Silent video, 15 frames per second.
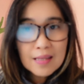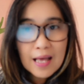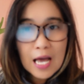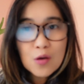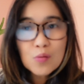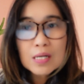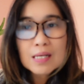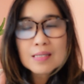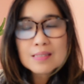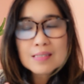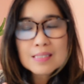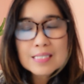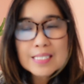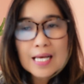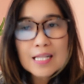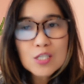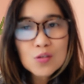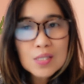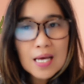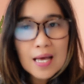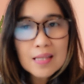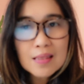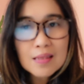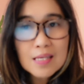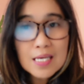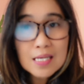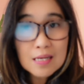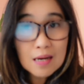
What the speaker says: I will tell you that in